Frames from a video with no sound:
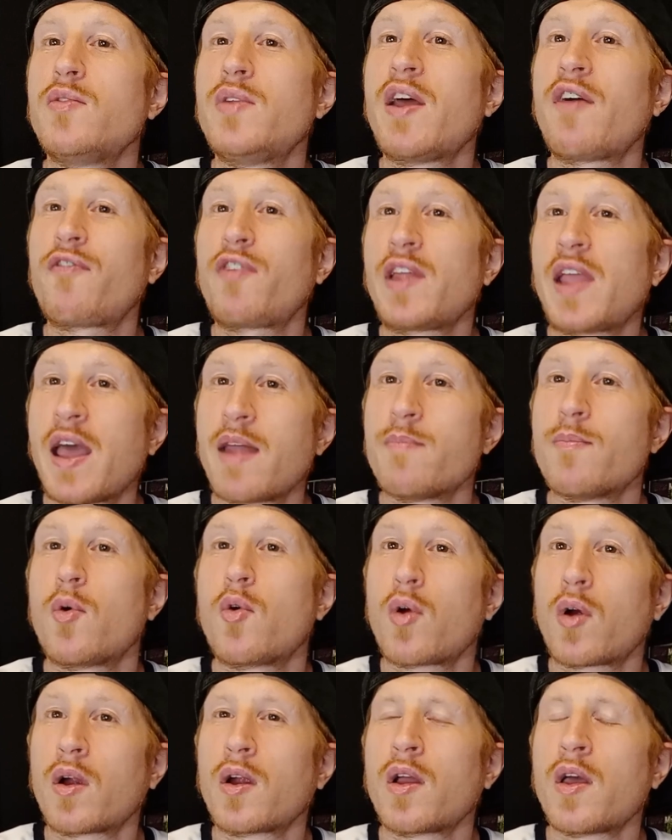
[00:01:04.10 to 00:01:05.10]
you definitely had
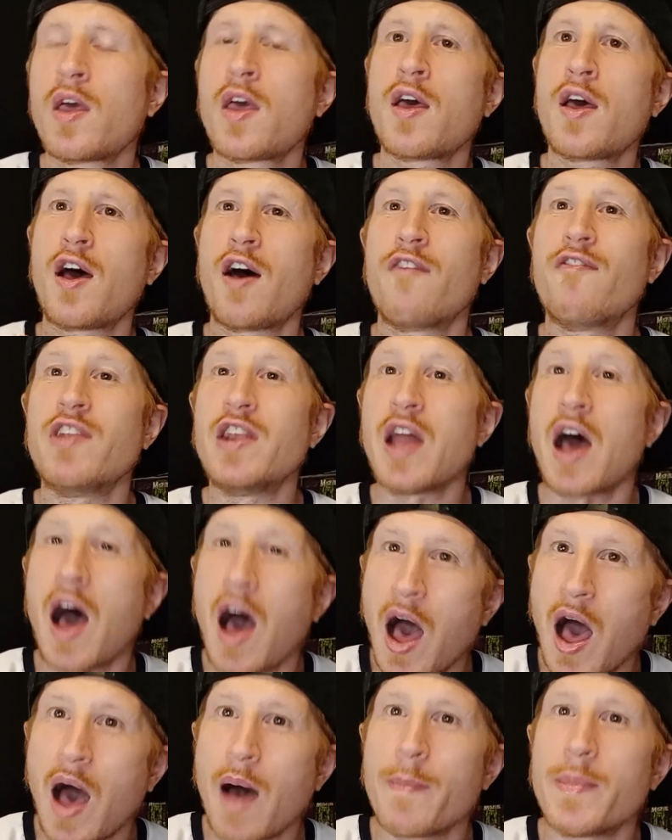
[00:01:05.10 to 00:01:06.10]
more of an
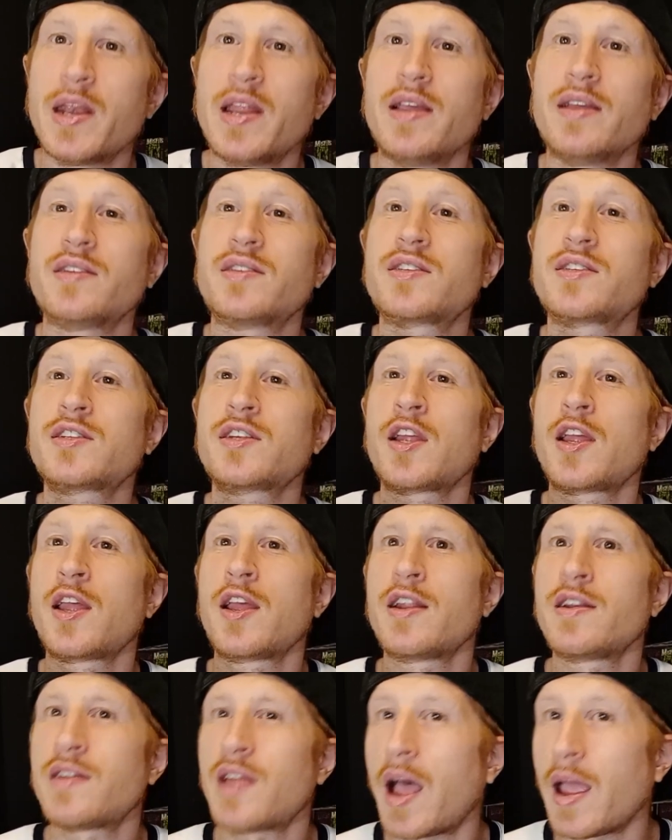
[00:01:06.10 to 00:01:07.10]
ominous
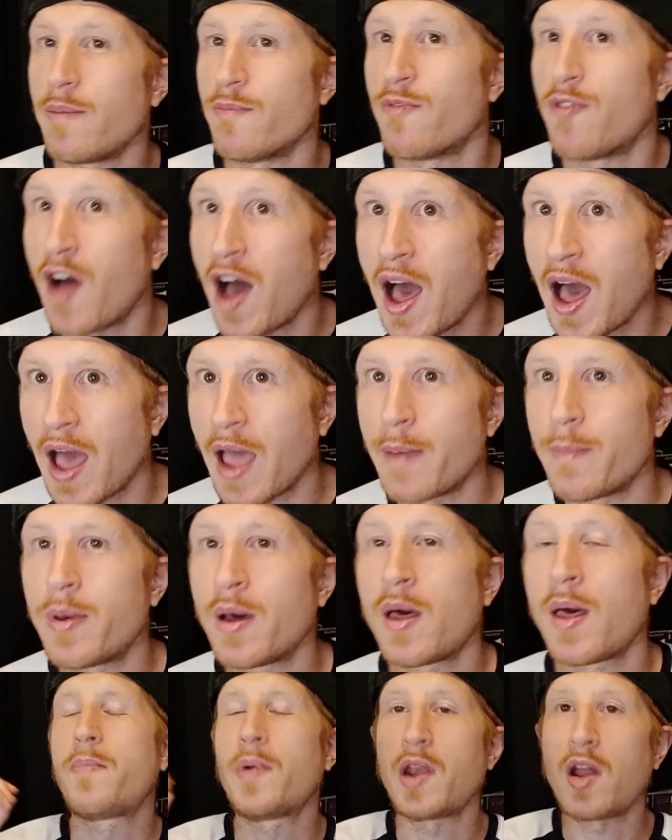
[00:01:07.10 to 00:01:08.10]
type vibe.
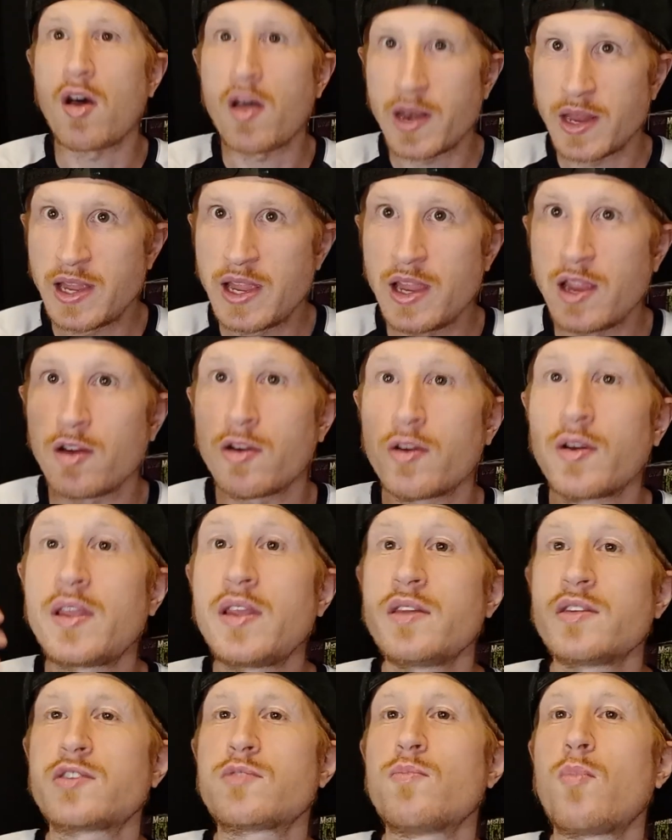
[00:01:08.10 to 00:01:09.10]
But on here,
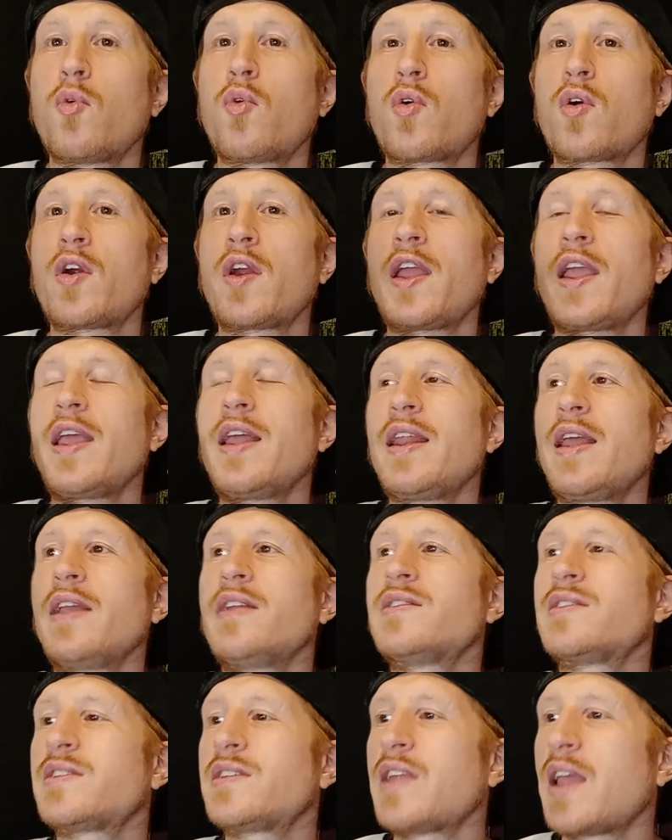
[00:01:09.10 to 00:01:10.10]
he is more in a
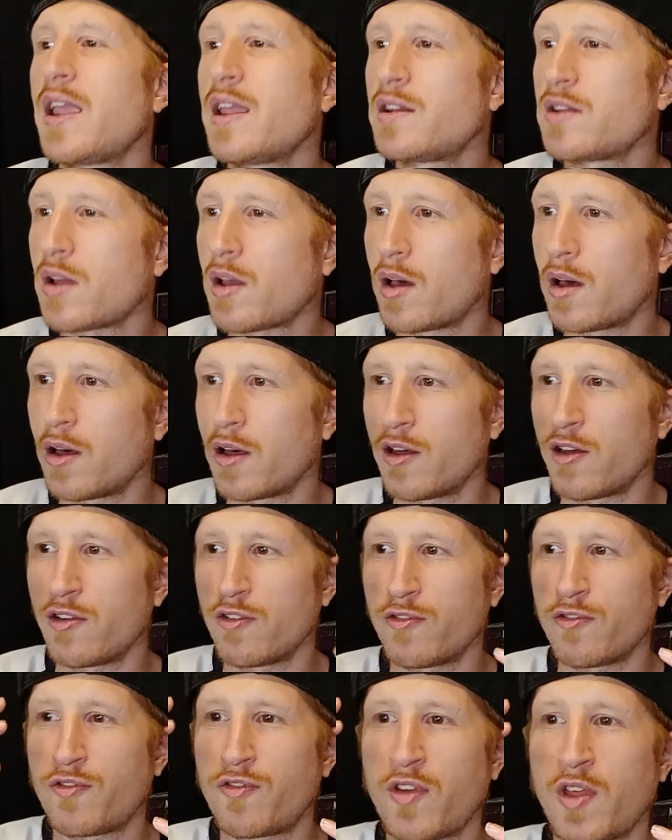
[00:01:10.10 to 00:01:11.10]
state
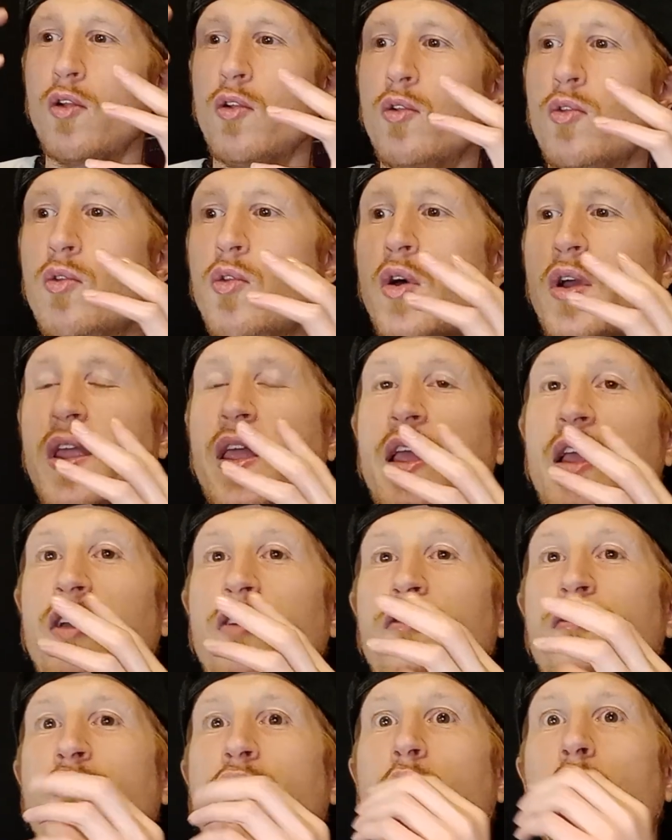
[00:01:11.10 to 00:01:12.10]
of looking
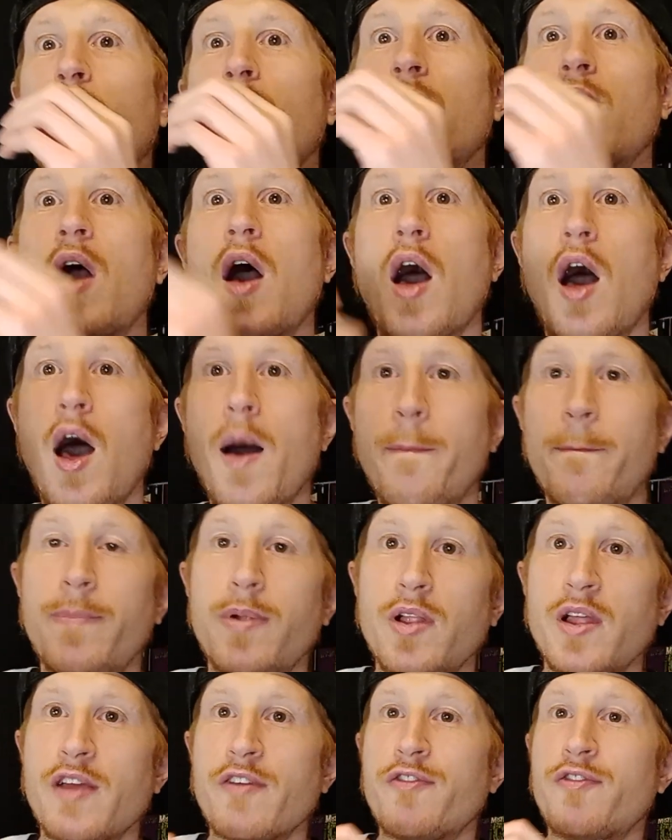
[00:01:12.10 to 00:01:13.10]
for
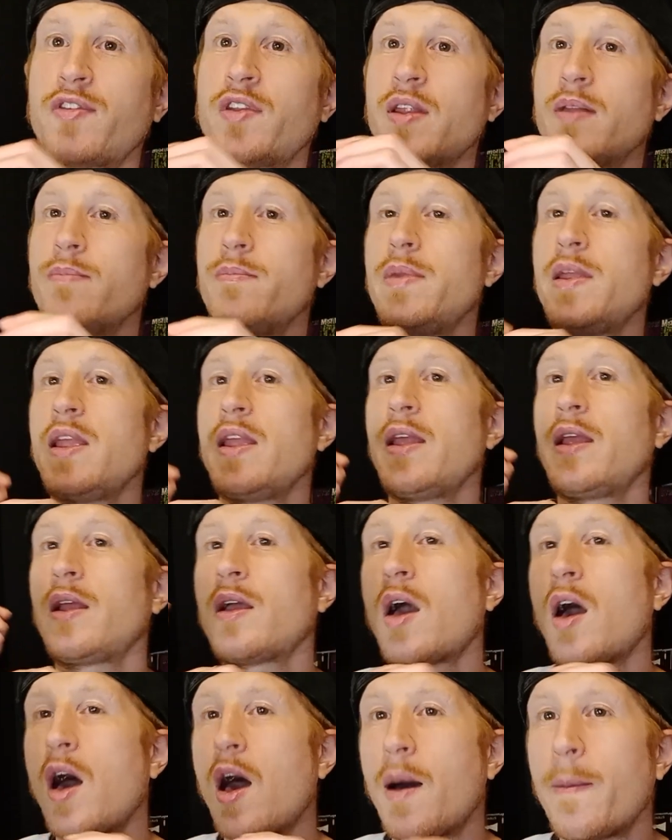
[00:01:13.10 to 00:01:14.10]
uplift and
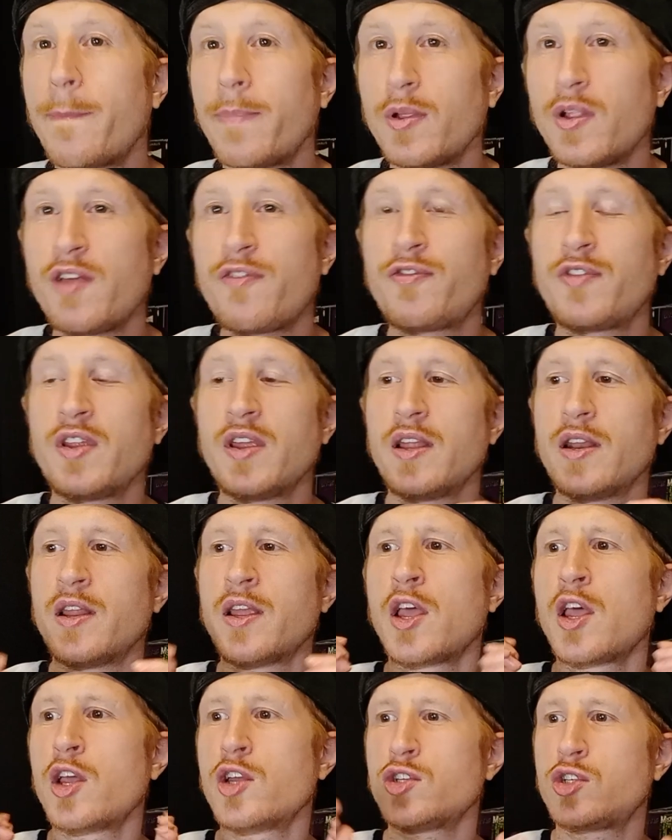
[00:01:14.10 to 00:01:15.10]
being
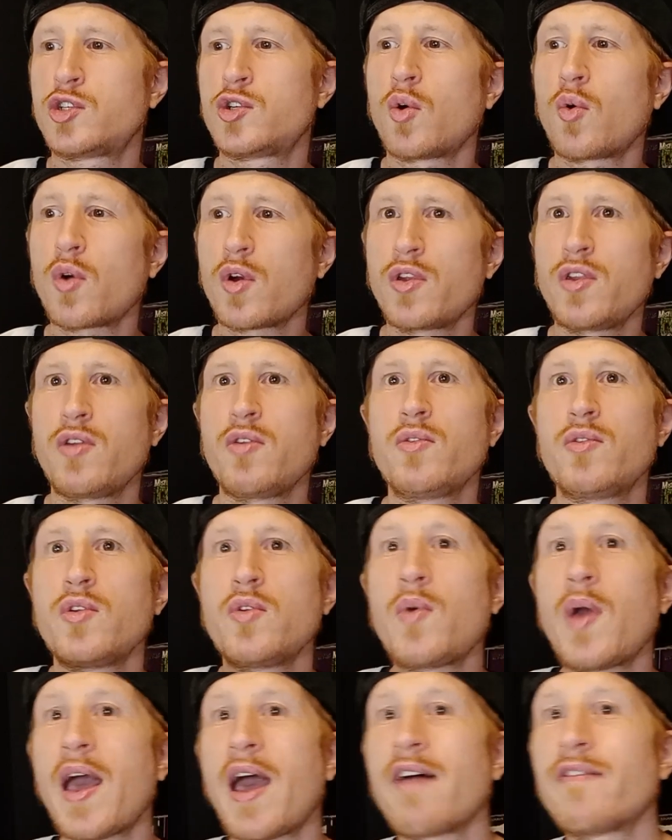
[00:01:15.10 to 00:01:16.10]
uplifted. Sure, you
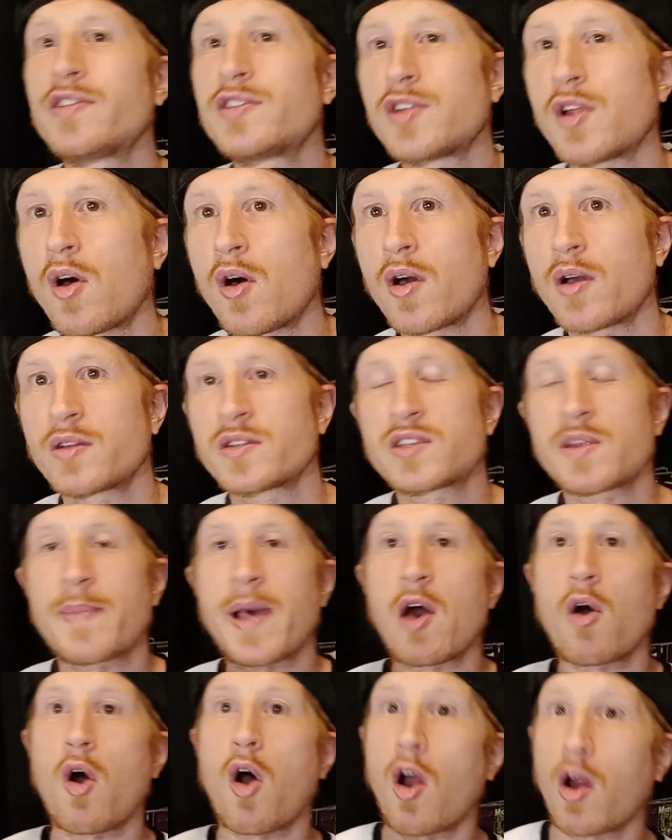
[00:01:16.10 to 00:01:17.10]
do have songs
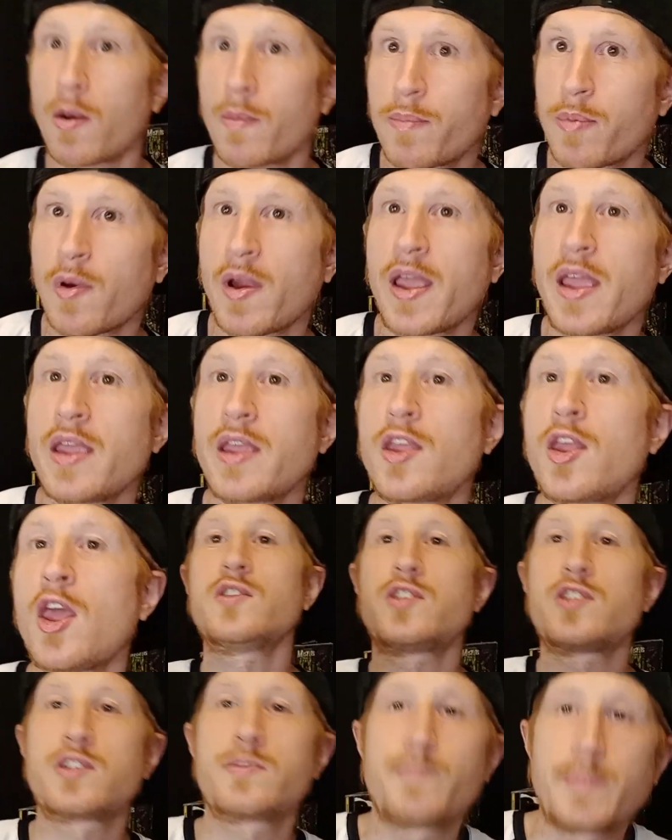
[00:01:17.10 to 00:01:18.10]
about heartbreak,
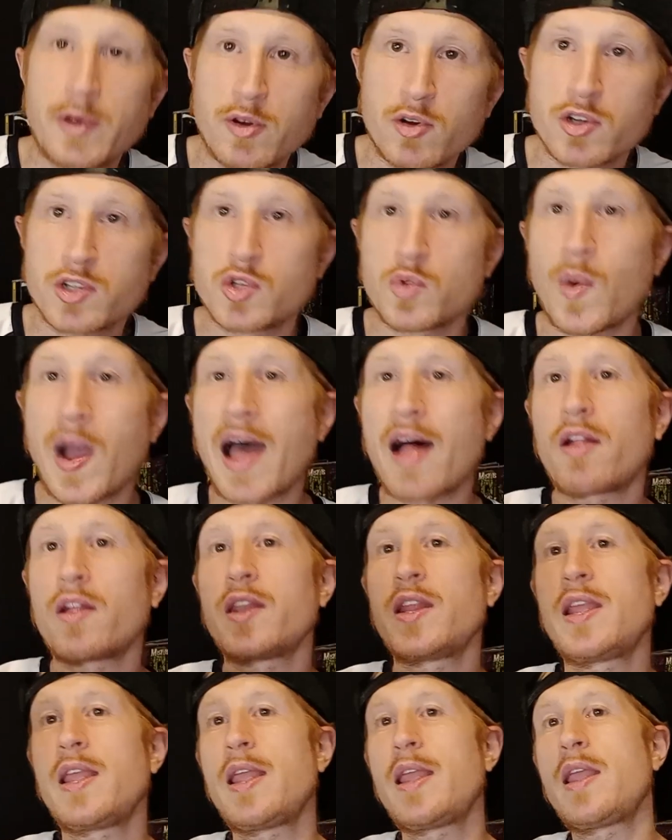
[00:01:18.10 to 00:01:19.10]

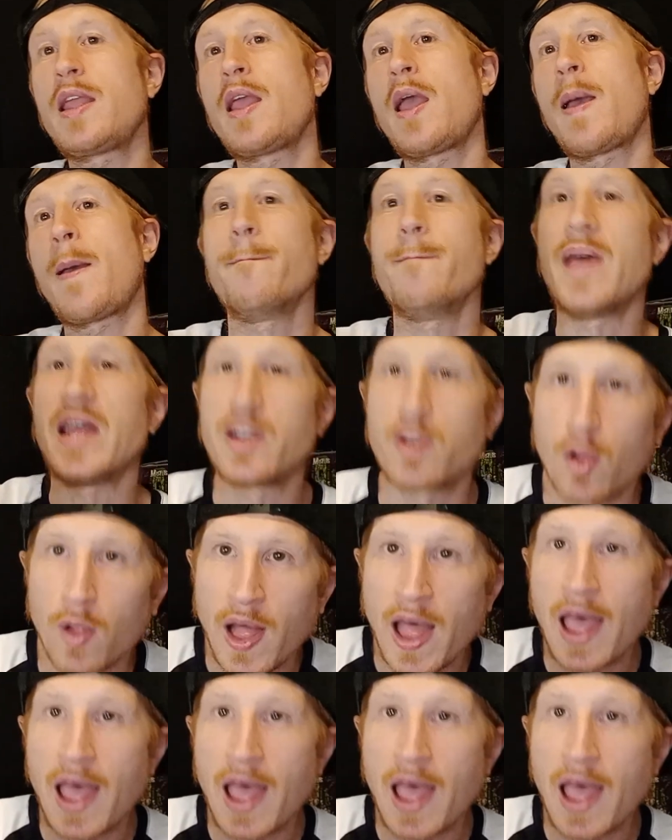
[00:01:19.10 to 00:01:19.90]
spirituality, mental